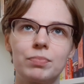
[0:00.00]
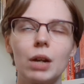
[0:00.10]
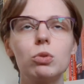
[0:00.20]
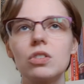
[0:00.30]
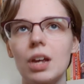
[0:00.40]

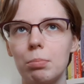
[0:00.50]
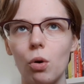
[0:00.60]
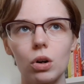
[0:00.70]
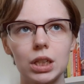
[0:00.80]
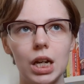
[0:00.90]
I wouldn't say
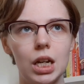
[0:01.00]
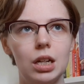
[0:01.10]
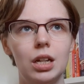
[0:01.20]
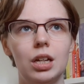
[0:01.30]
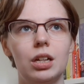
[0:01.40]
poorly,
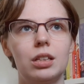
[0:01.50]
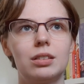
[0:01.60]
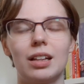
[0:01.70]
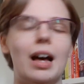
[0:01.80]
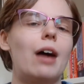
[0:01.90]

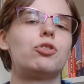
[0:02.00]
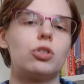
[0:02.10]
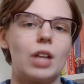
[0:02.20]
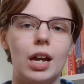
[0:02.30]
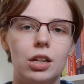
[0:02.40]
that have
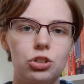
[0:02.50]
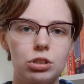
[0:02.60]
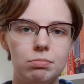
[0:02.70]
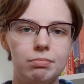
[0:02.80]
just aged.